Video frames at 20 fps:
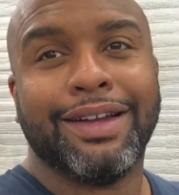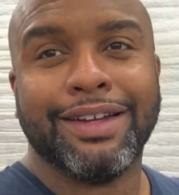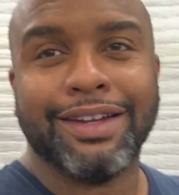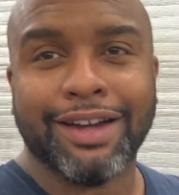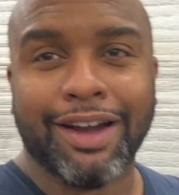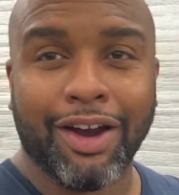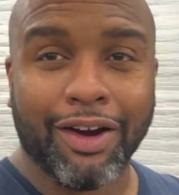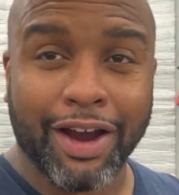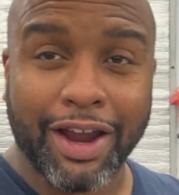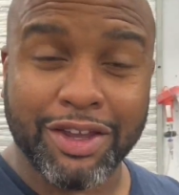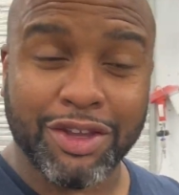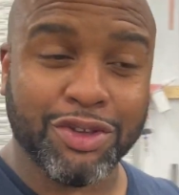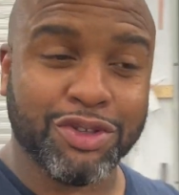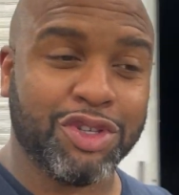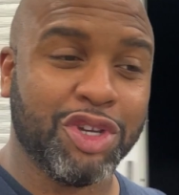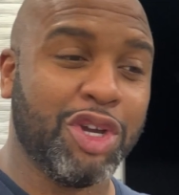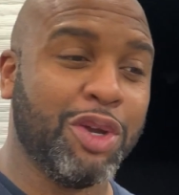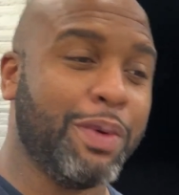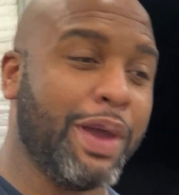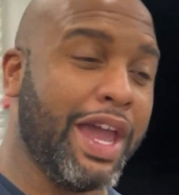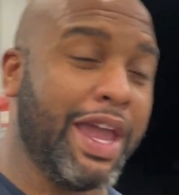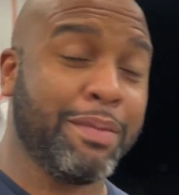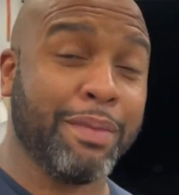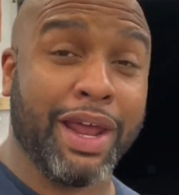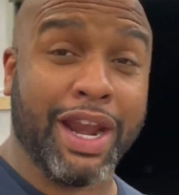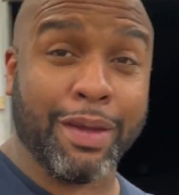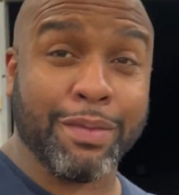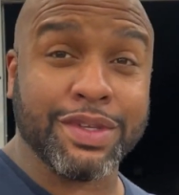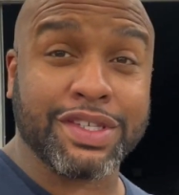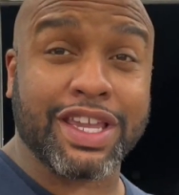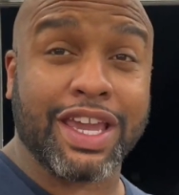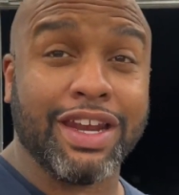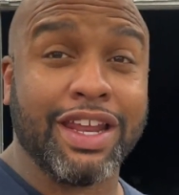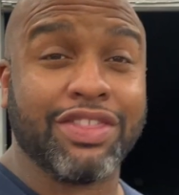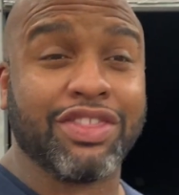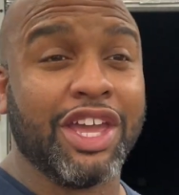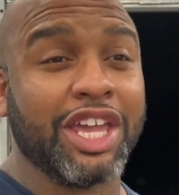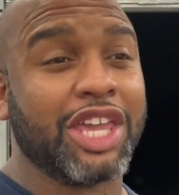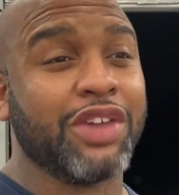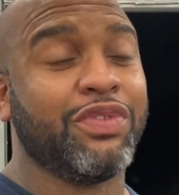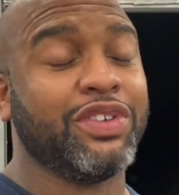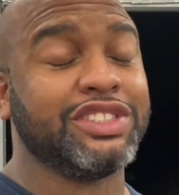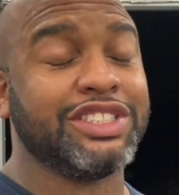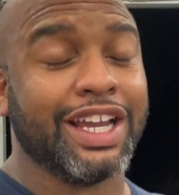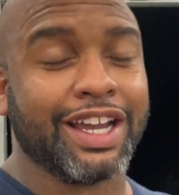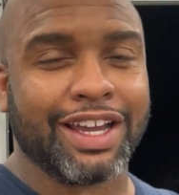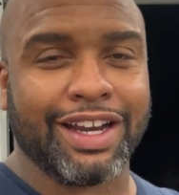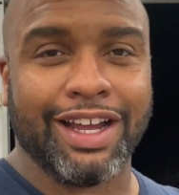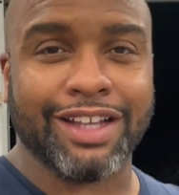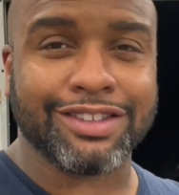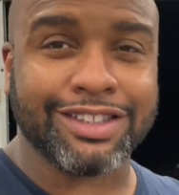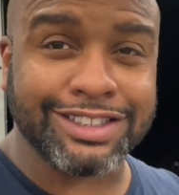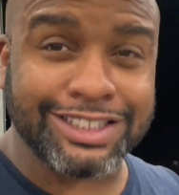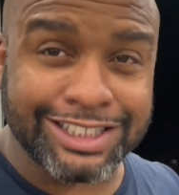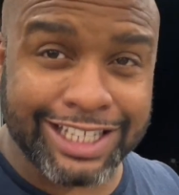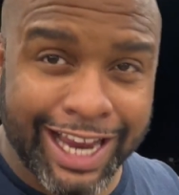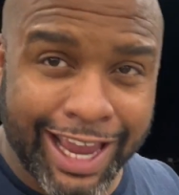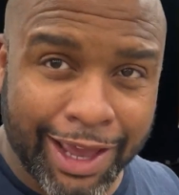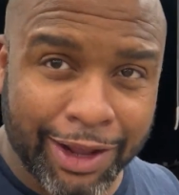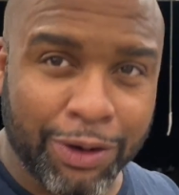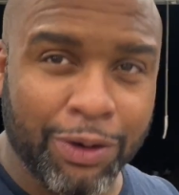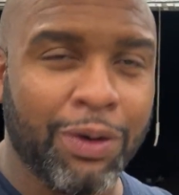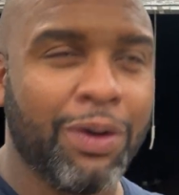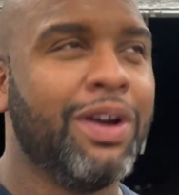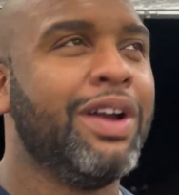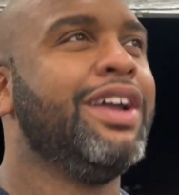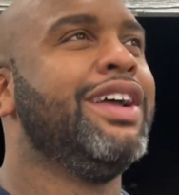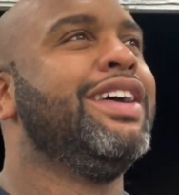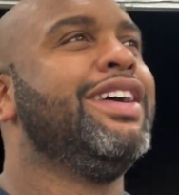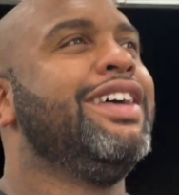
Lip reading: Alright, YouTube. Hey, my name is Kenny. Thank you for checking out the channel.